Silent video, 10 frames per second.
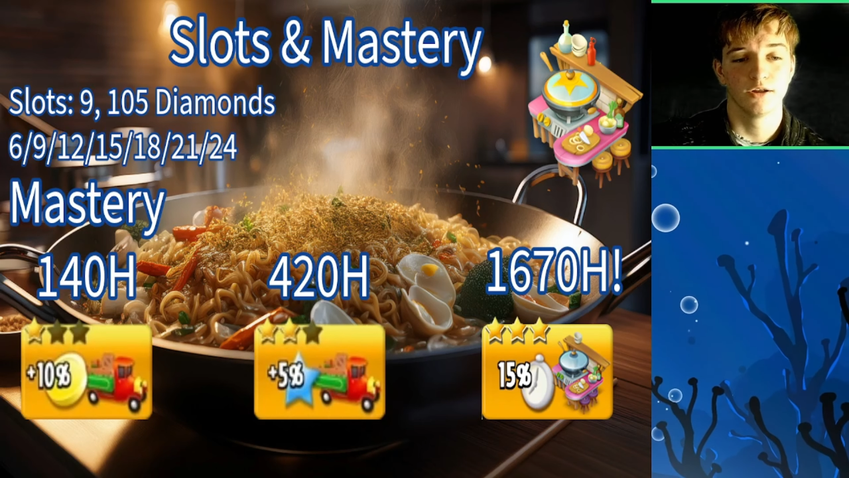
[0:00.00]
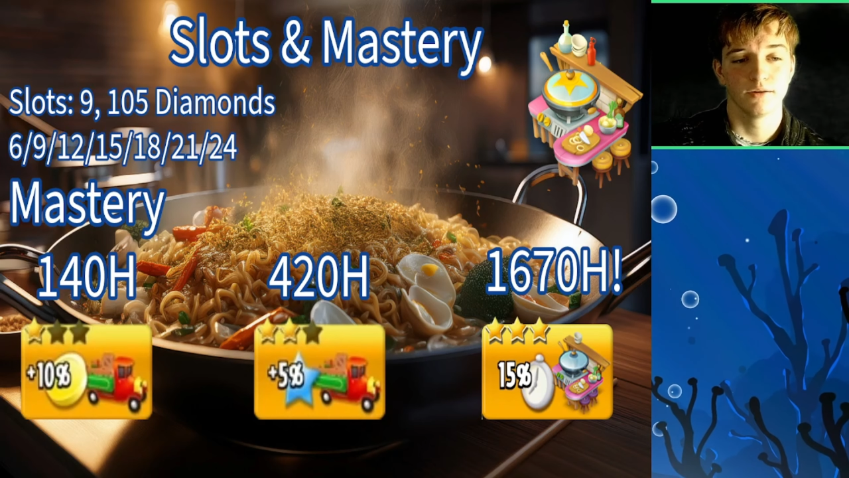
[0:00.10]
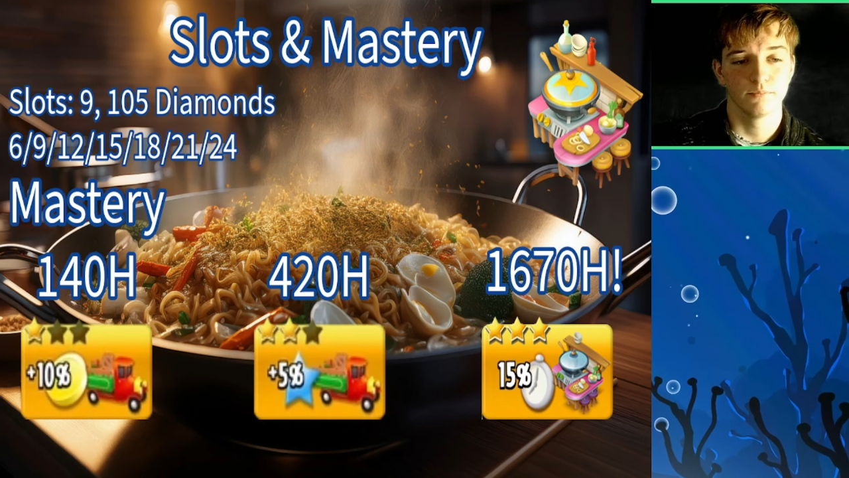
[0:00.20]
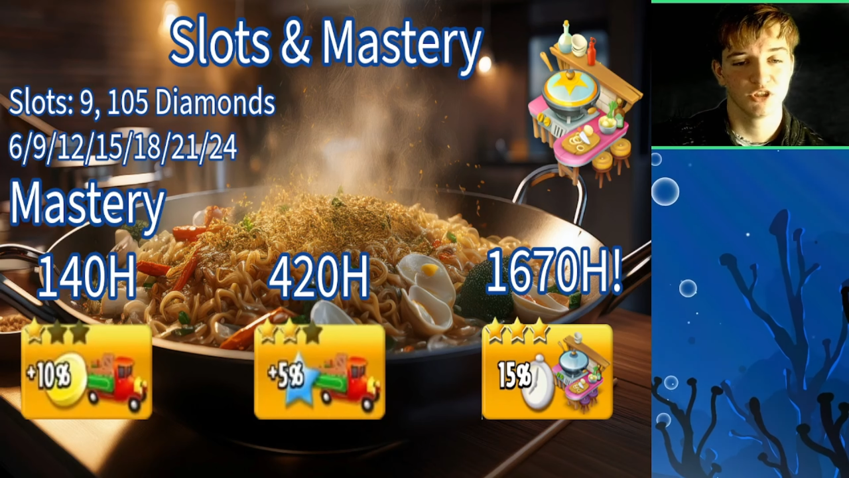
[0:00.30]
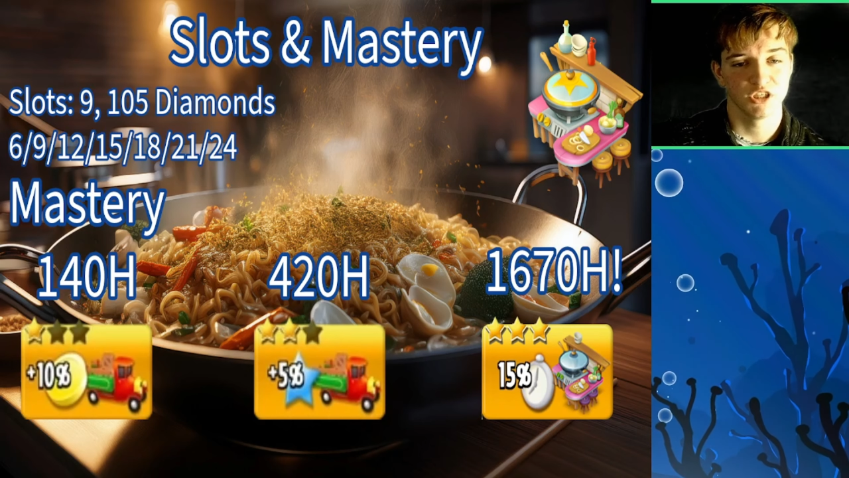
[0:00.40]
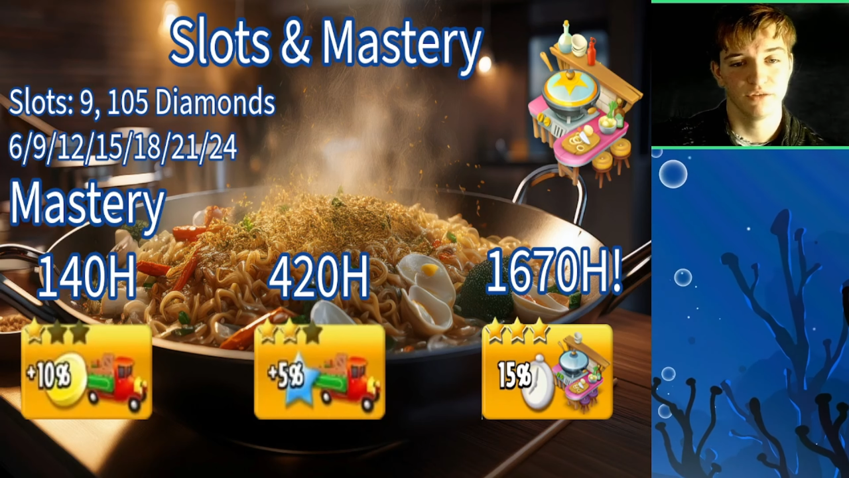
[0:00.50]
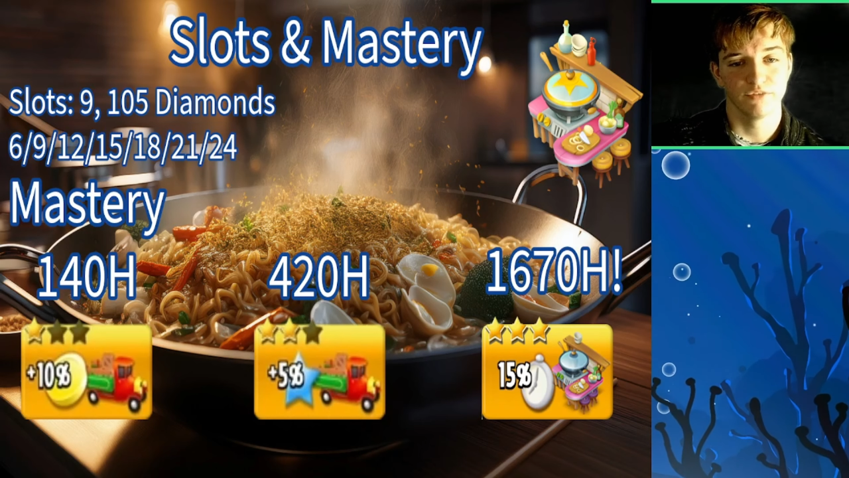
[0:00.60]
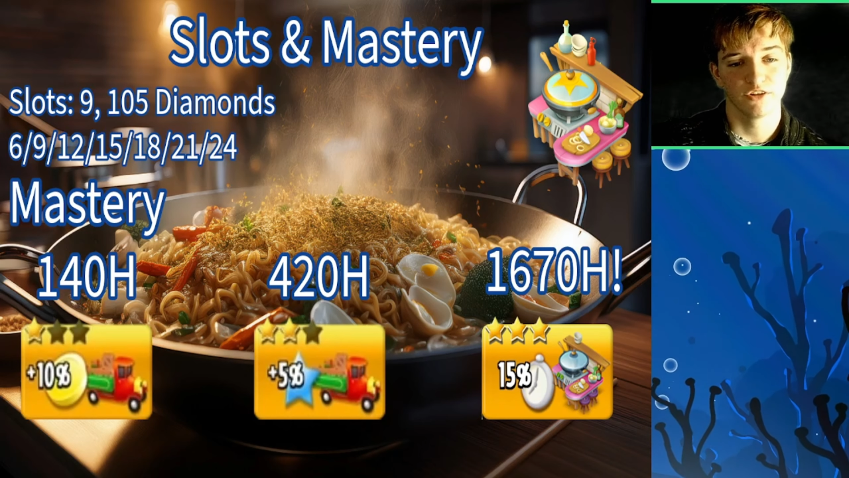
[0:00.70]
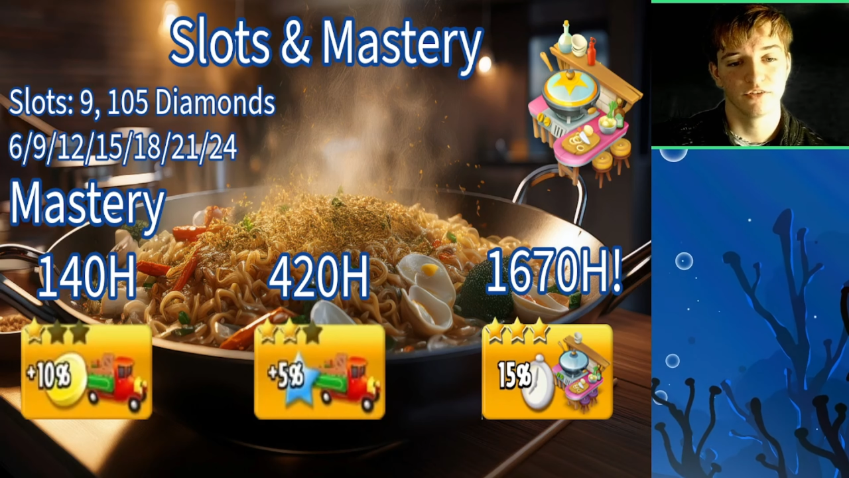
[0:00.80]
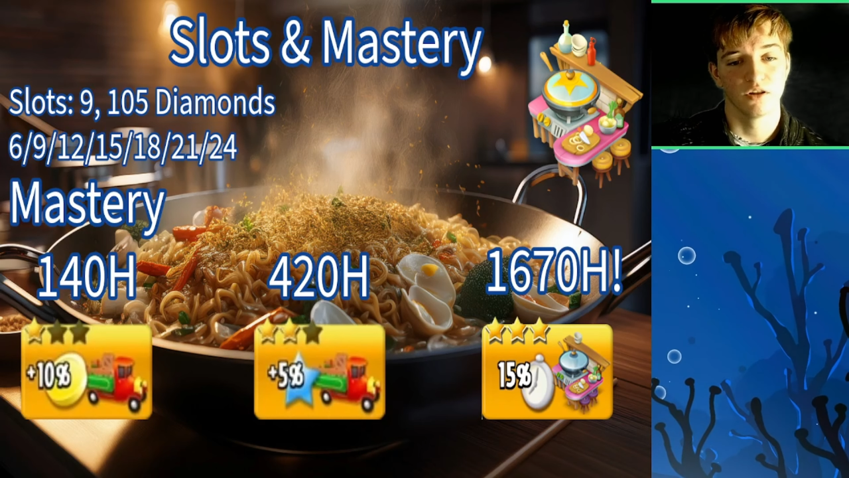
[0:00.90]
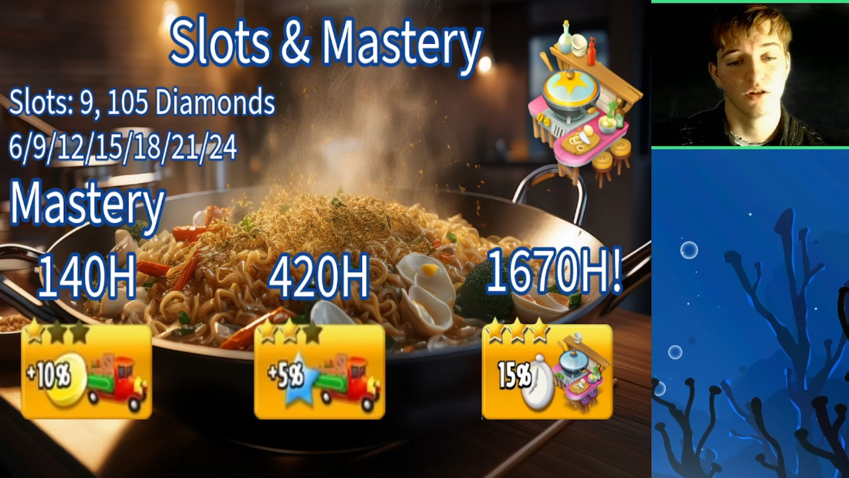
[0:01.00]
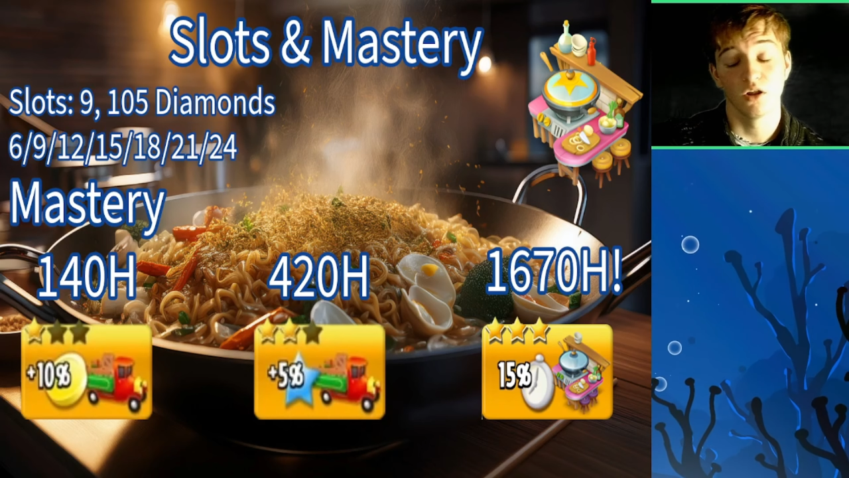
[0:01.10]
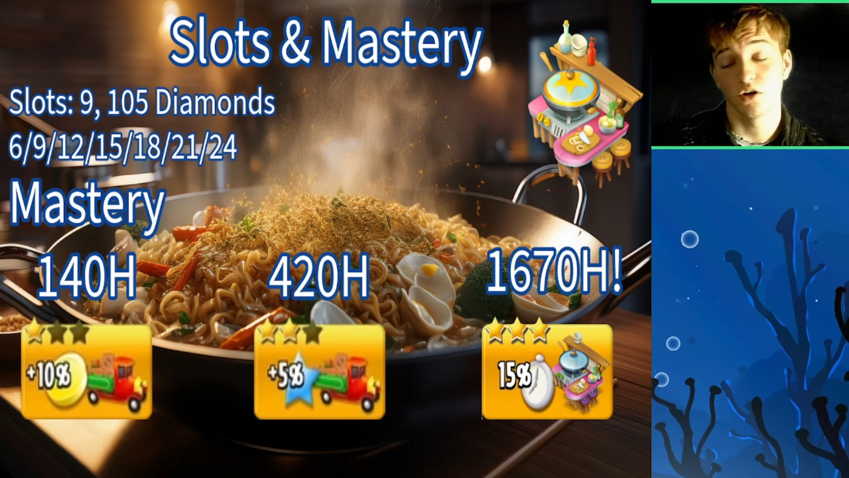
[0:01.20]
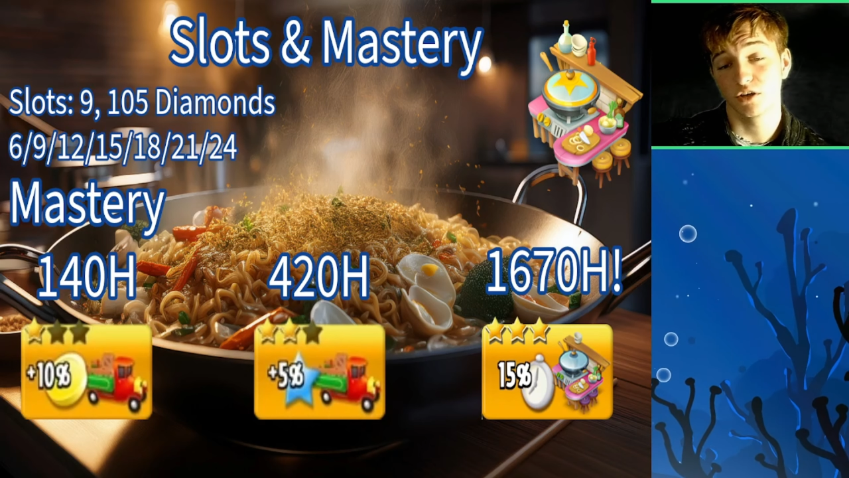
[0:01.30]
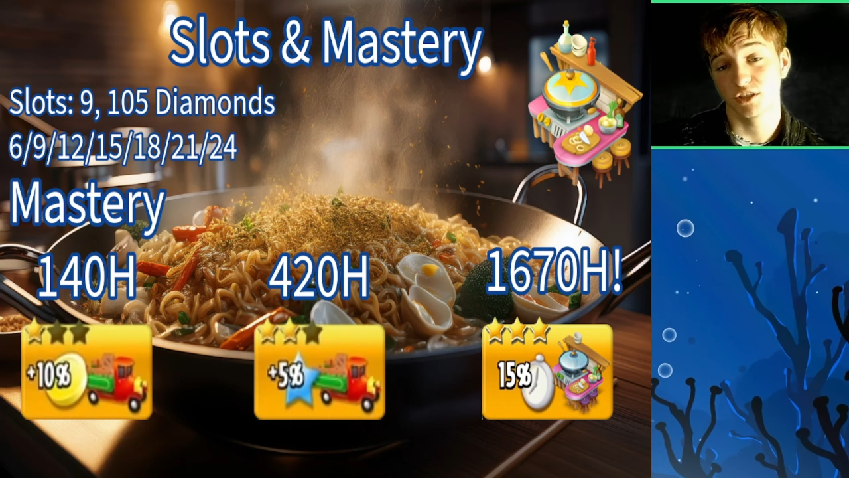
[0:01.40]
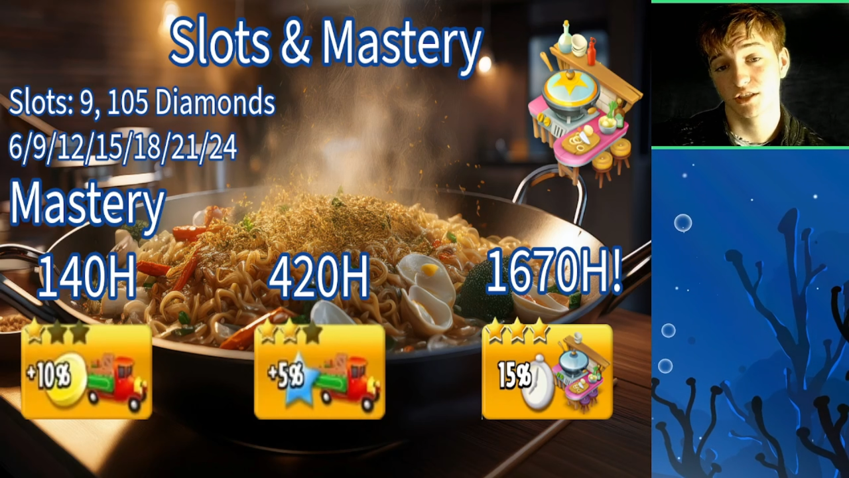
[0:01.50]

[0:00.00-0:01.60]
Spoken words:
machine with the longest